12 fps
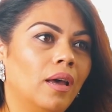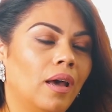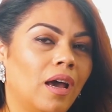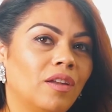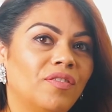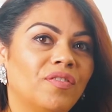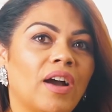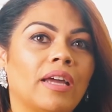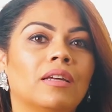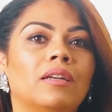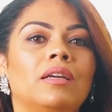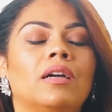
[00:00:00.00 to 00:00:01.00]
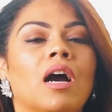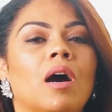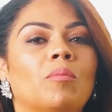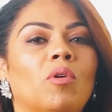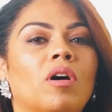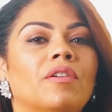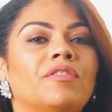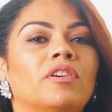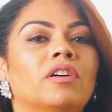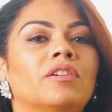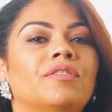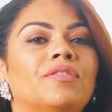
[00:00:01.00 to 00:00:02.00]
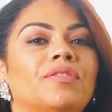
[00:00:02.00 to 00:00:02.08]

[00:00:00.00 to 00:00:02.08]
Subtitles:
had finally come off of